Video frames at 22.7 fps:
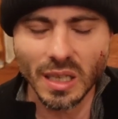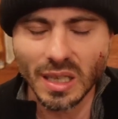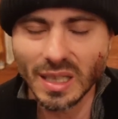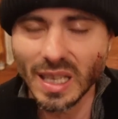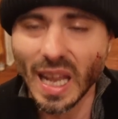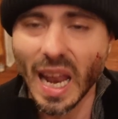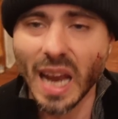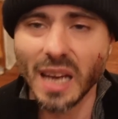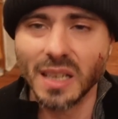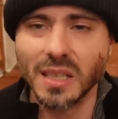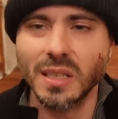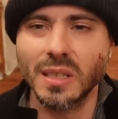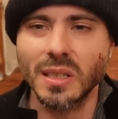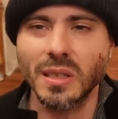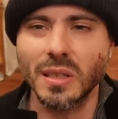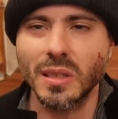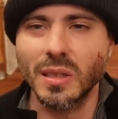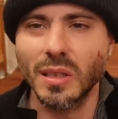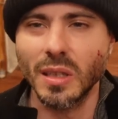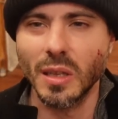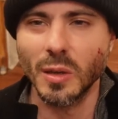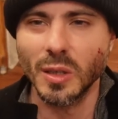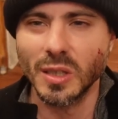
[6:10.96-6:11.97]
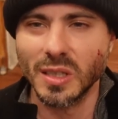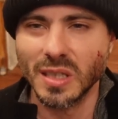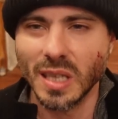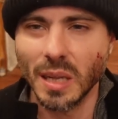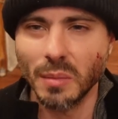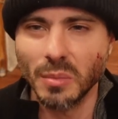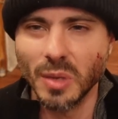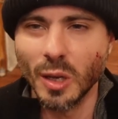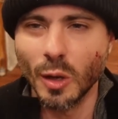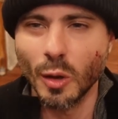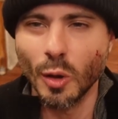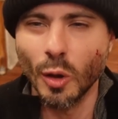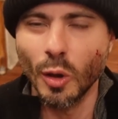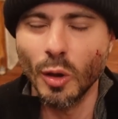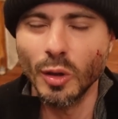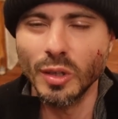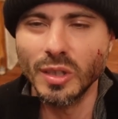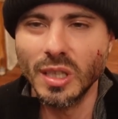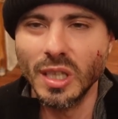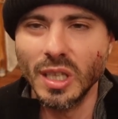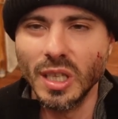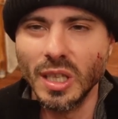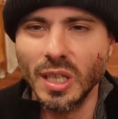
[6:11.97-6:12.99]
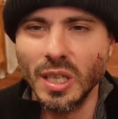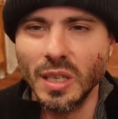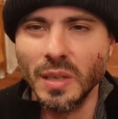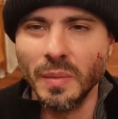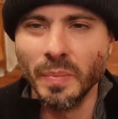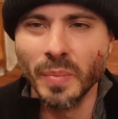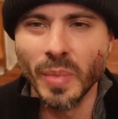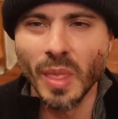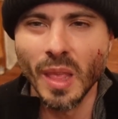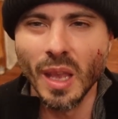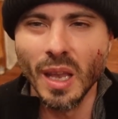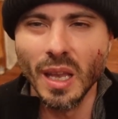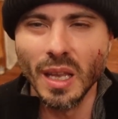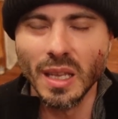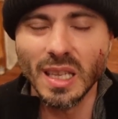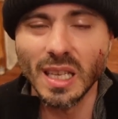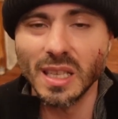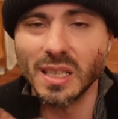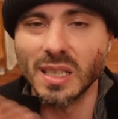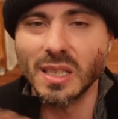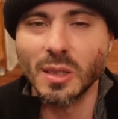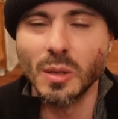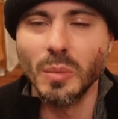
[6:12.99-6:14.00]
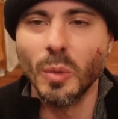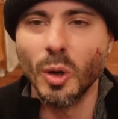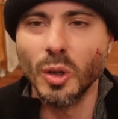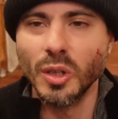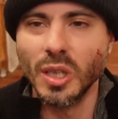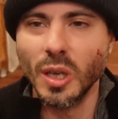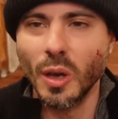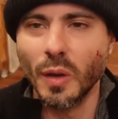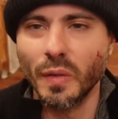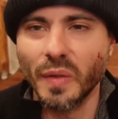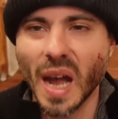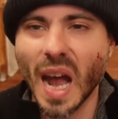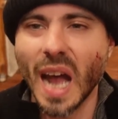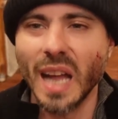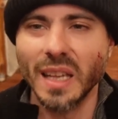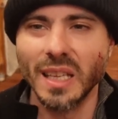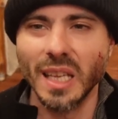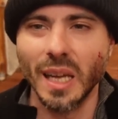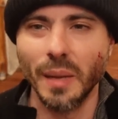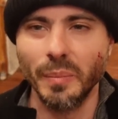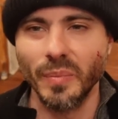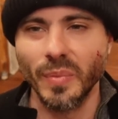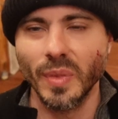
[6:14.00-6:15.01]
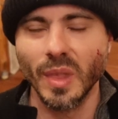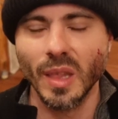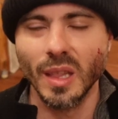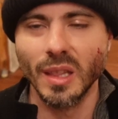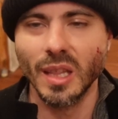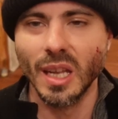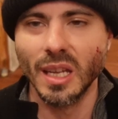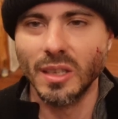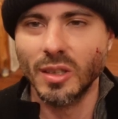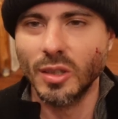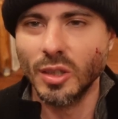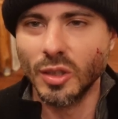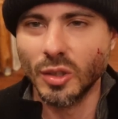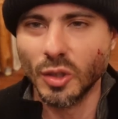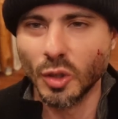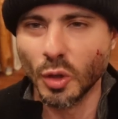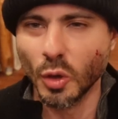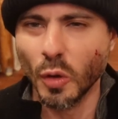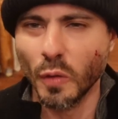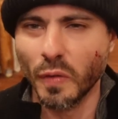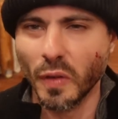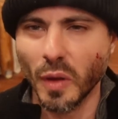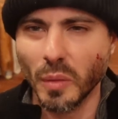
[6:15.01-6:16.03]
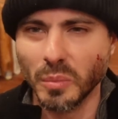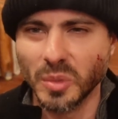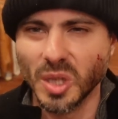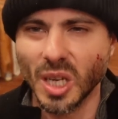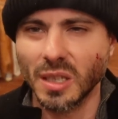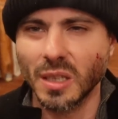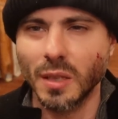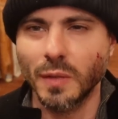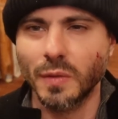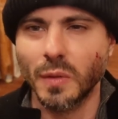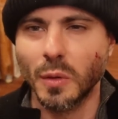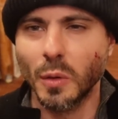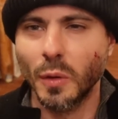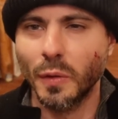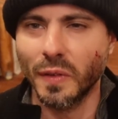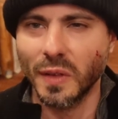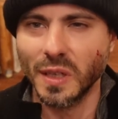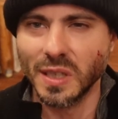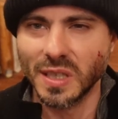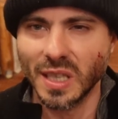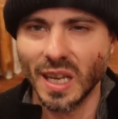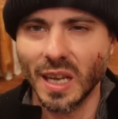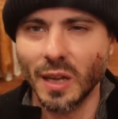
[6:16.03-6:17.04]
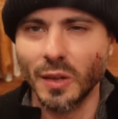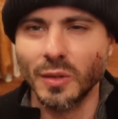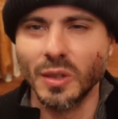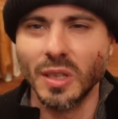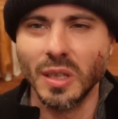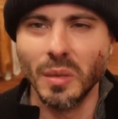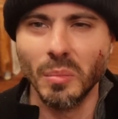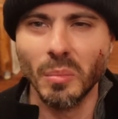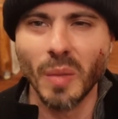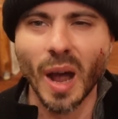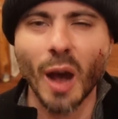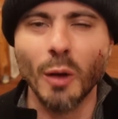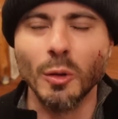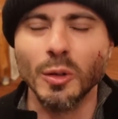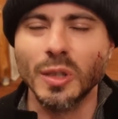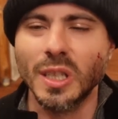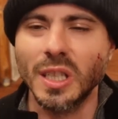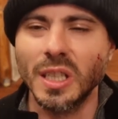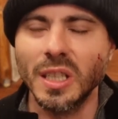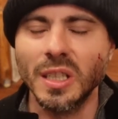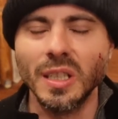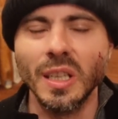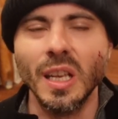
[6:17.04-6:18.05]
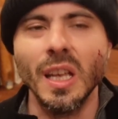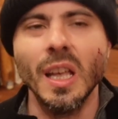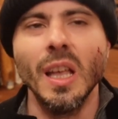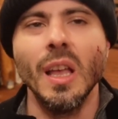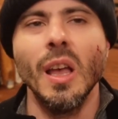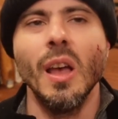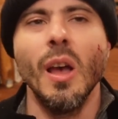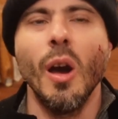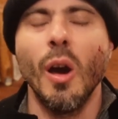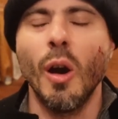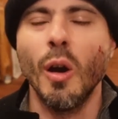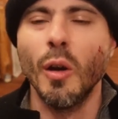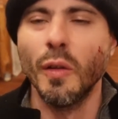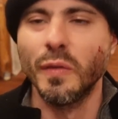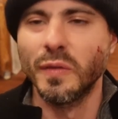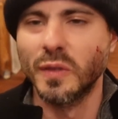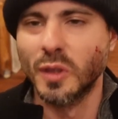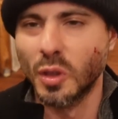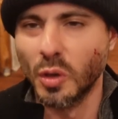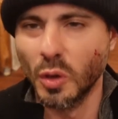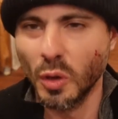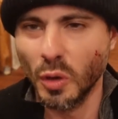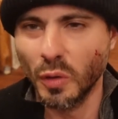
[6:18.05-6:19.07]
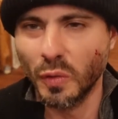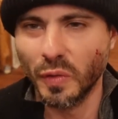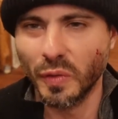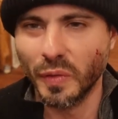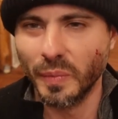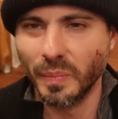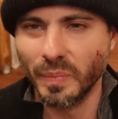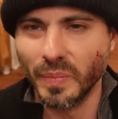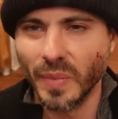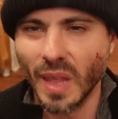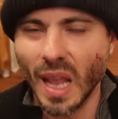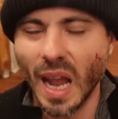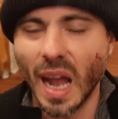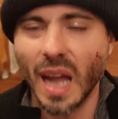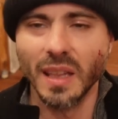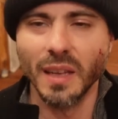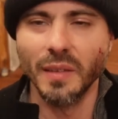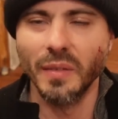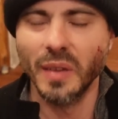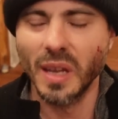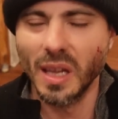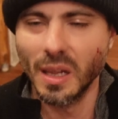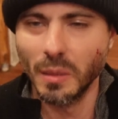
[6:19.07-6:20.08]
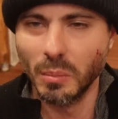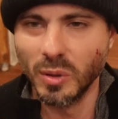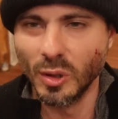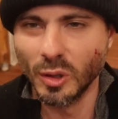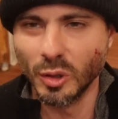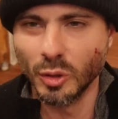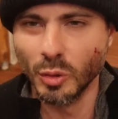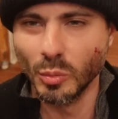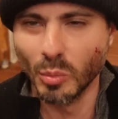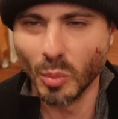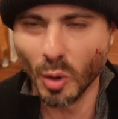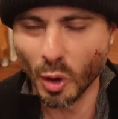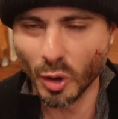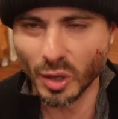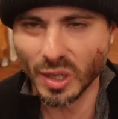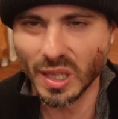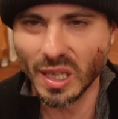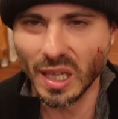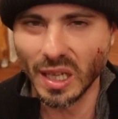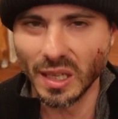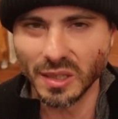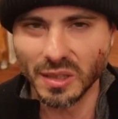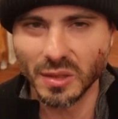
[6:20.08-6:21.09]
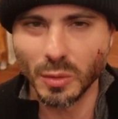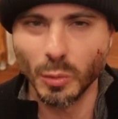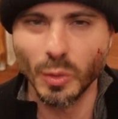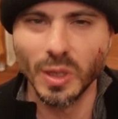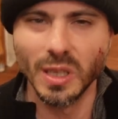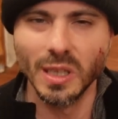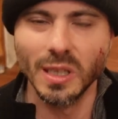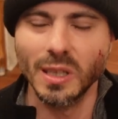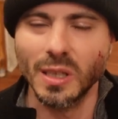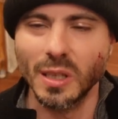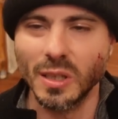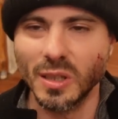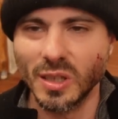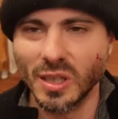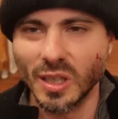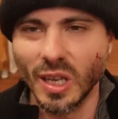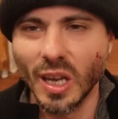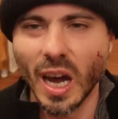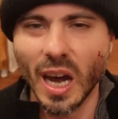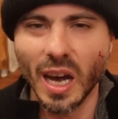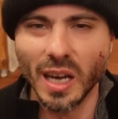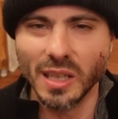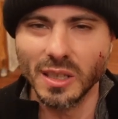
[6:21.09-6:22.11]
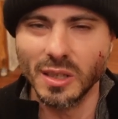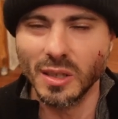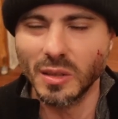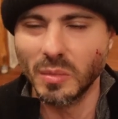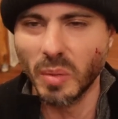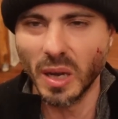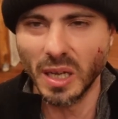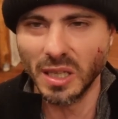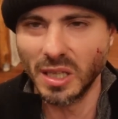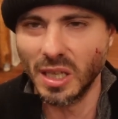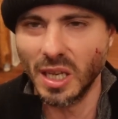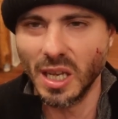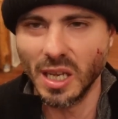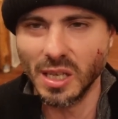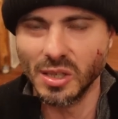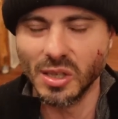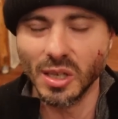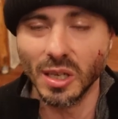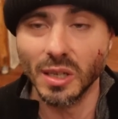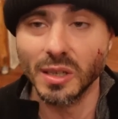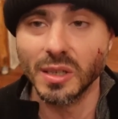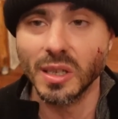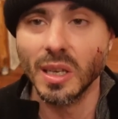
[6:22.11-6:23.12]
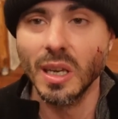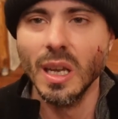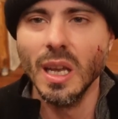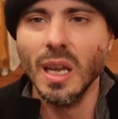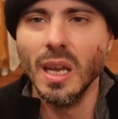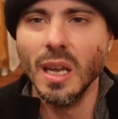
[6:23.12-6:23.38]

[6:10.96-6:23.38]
texts, there is something called the testimony of Adam, that the truth, objective truth, is on the mountain of truth, unavailable to mortals, when it is guarded by the angels.